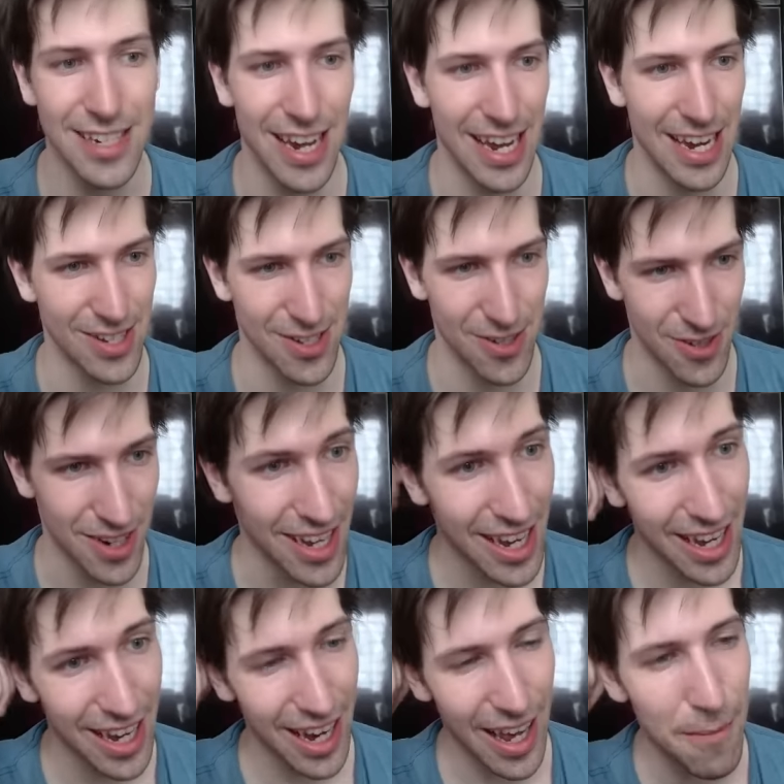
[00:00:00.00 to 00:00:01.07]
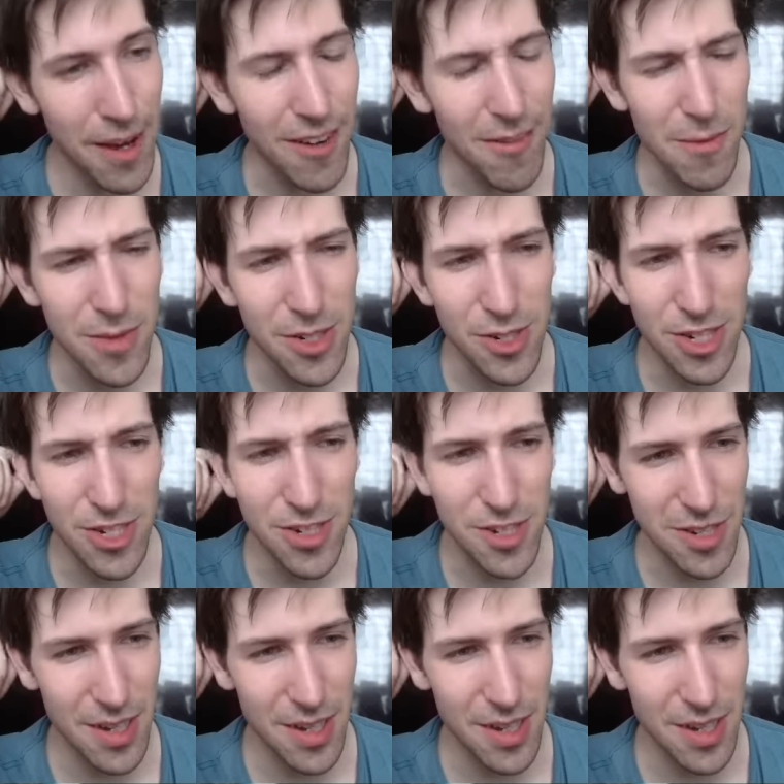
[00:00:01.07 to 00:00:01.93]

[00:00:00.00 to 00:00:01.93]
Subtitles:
answer. And Micro Machine,